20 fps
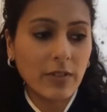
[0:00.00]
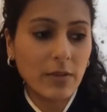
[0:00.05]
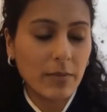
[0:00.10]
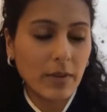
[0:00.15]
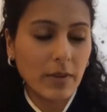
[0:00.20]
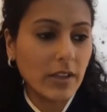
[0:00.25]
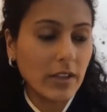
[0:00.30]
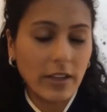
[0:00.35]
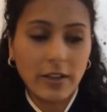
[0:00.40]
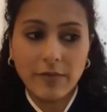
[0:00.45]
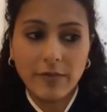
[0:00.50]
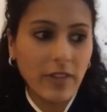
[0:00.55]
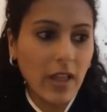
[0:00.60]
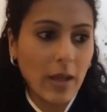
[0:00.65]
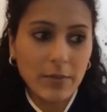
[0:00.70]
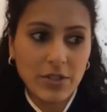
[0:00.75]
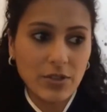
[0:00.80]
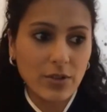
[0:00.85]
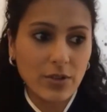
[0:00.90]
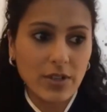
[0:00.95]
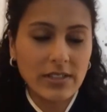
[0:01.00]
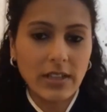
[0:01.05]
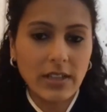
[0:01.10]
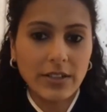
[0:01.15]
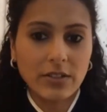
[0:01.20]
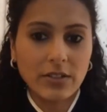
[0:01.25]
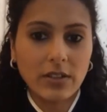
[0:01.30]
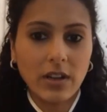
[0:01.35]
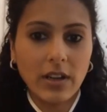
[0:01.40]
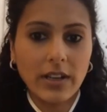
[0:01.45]
inflammatory
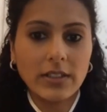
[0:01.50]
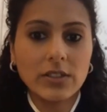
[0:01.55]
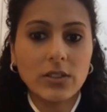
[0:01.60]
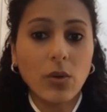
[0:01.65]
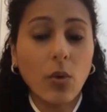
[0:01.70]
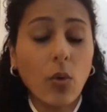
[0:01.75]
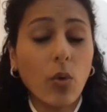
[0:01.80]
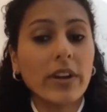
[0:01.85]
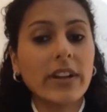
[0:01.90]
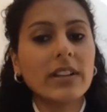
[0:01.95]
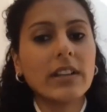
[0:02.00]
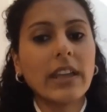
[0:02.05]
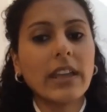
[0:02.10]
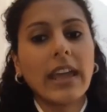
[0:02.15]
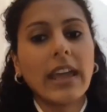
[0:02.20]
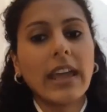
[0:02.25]
cytokines, or it